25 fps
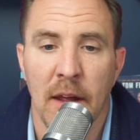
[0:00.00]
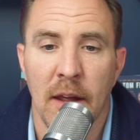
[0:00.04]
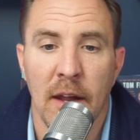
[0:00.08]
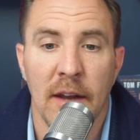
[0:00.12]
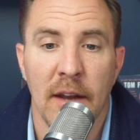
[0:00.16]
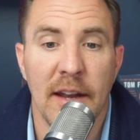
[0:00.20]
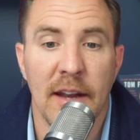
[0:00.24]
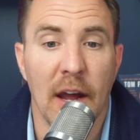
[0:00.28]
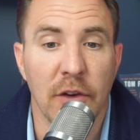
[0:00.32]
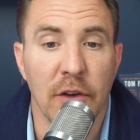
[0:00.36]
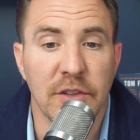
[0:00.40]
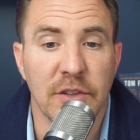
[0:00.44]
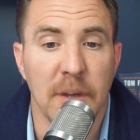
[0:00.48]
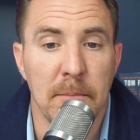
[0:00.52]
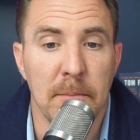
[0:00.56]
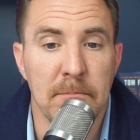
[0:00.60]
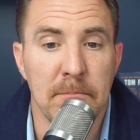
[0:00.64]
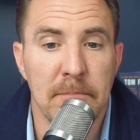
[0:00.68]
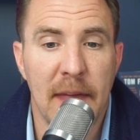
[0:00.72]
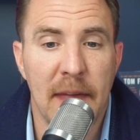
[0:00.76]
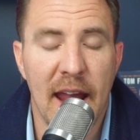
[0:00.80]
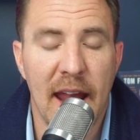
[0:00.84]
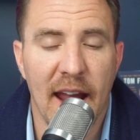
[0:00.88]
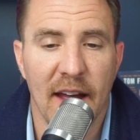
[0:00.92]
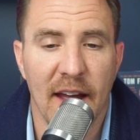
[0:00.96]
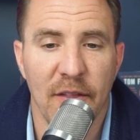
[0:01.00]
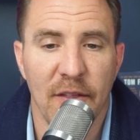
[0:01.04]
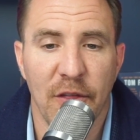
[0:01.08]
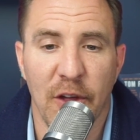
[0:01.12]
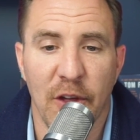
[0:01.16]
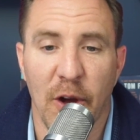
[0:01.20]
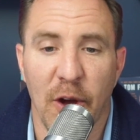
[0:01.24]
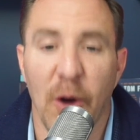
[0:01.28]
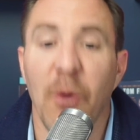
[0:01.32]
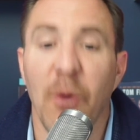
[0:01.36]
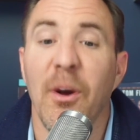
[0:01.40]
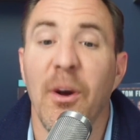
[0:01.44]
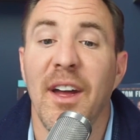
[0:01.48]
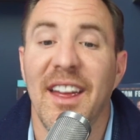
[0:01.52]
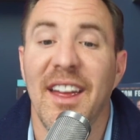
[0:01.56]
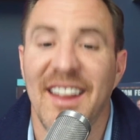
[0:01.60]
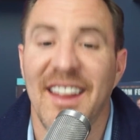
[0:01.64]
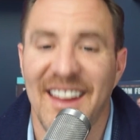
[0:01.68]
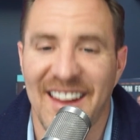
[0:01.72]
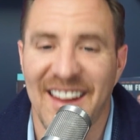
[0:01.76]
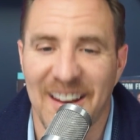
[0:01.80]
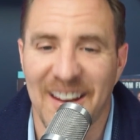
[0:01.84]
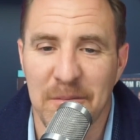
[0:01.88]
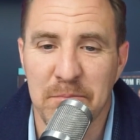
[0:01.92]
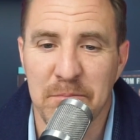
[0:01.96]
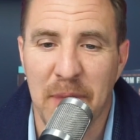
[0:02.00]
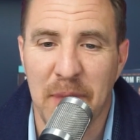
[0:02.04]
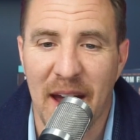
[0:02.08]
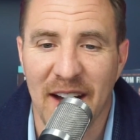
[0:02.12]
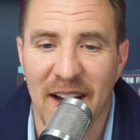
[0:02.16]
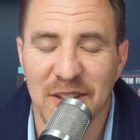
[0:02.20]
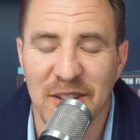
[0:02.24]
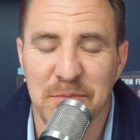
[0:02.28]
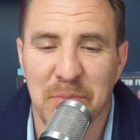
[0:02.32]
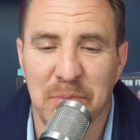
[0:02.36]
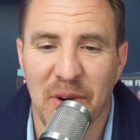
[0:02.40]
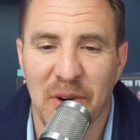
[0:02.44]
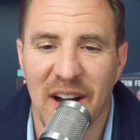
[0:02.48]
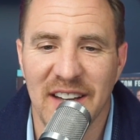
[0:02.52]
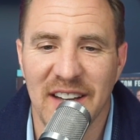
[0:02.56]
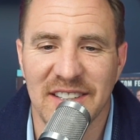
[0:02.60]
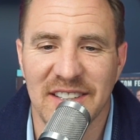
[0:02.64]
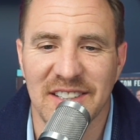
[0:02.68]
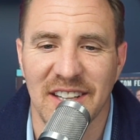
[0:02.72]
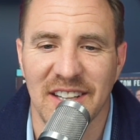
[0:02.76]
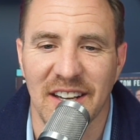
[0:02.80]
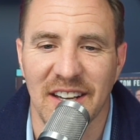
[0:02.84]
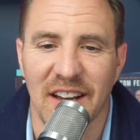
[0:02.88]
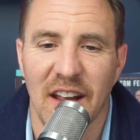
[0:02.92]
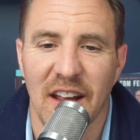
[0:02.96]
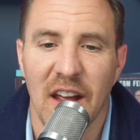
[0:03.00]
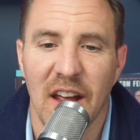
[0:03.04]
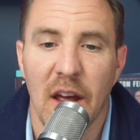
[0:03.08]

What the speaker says: Now, demand, though, impacts pricing,